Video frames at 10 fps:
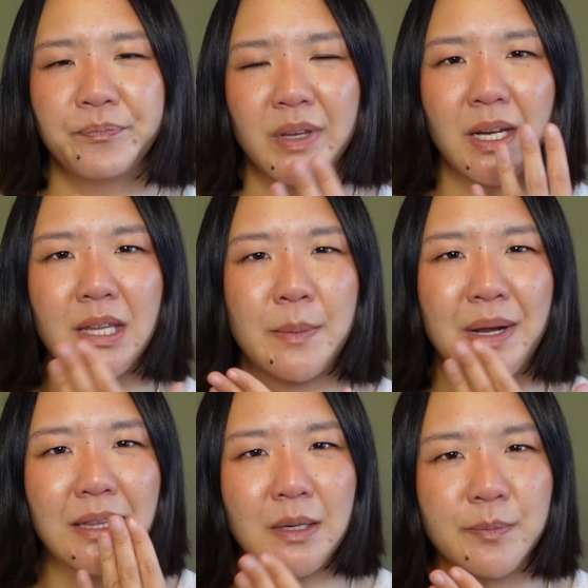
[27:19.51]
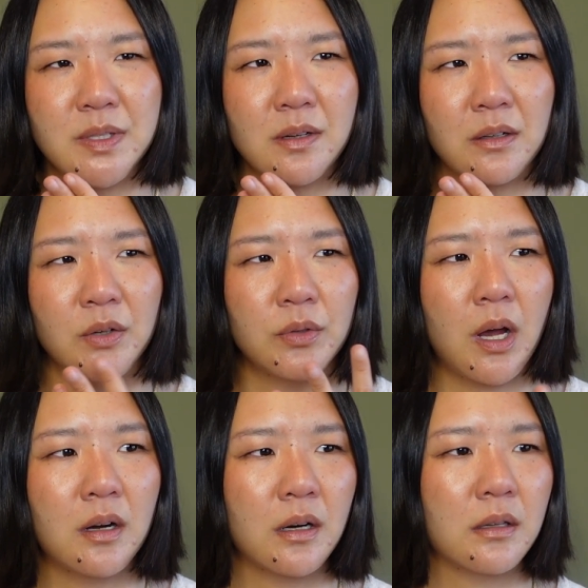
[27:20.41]
meaning that my lips are no
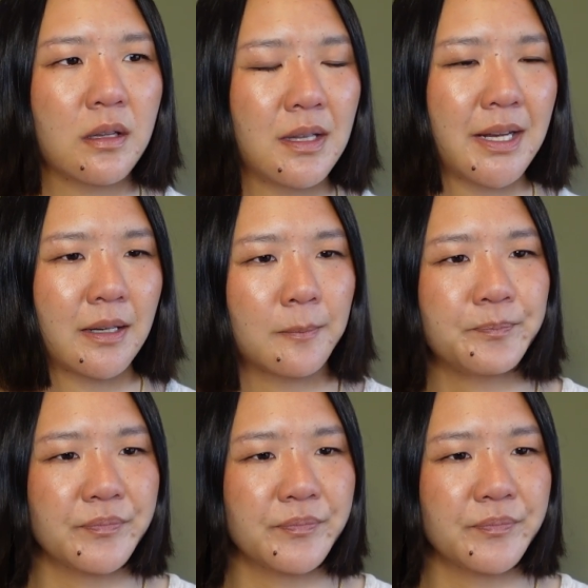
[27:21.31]
longer the like